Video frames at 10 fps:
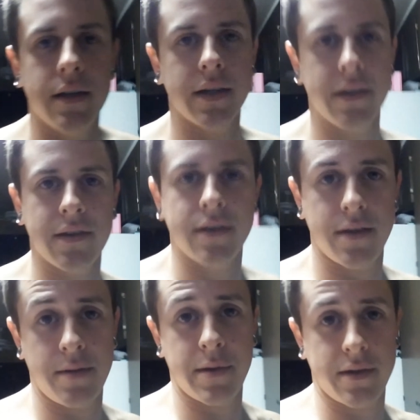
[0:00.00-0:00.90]
like I said,
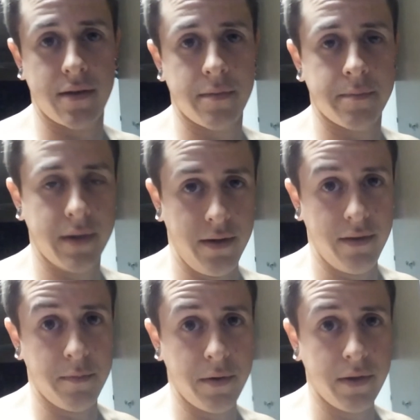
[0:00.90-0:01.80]
I messed up. I did
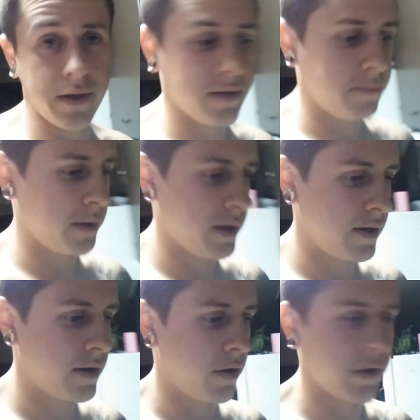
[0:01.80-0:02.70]
this pretty late. But
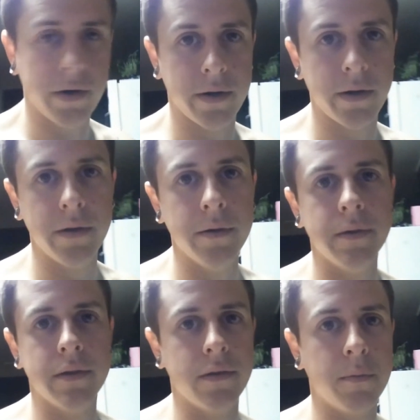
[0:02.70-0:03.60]
uh, all you're going to
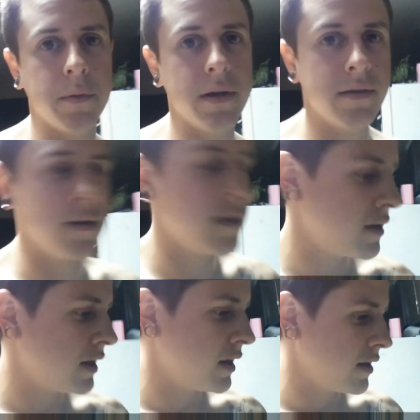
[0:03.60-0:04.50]
do is super easy.
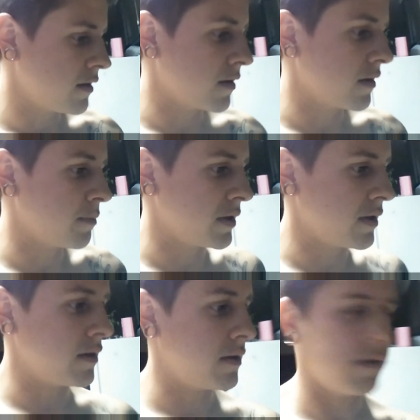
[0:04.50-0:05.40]
You're going to put
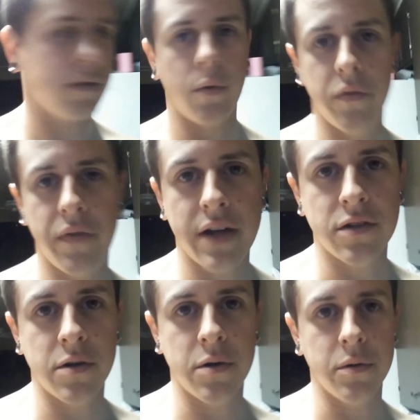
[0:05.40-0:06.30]
the
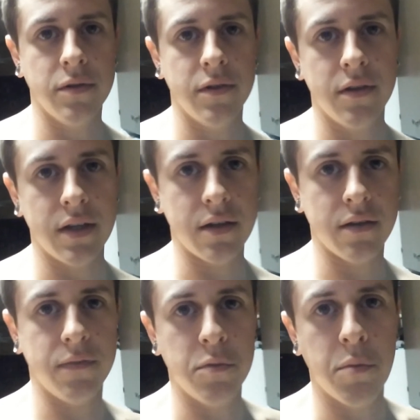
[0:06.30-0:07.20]
old-fashioned oats into
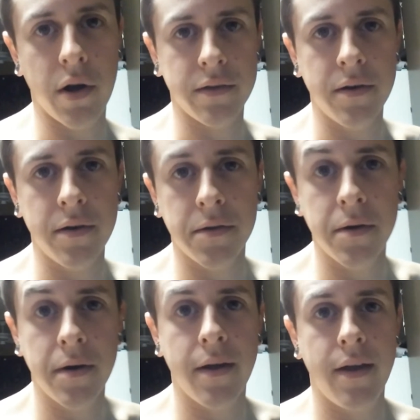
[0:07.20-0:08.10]
the food
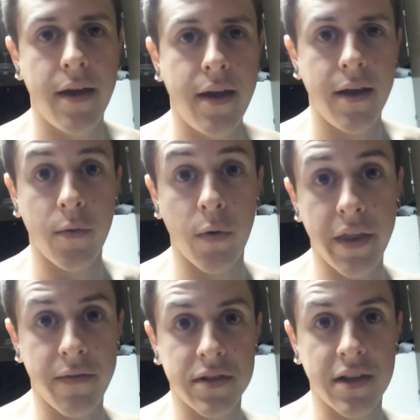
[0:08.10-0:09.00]
processor. Run
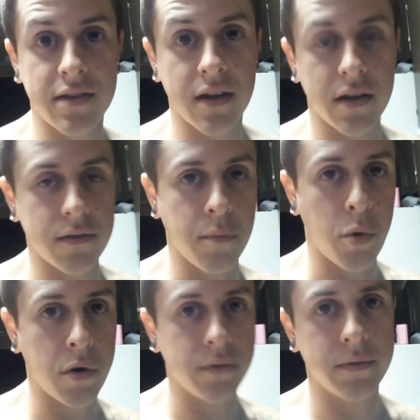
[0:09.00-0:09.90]
that for 10 seconds or
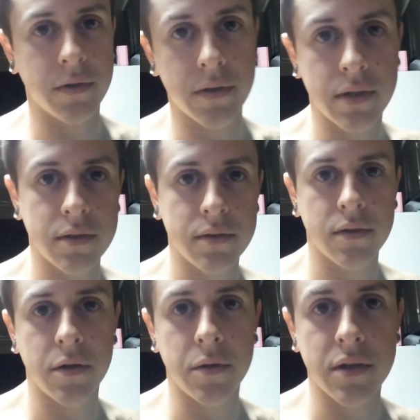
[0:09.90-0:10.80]
more until the
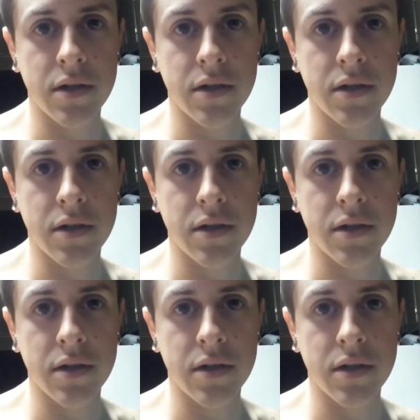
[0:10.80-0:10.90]
oats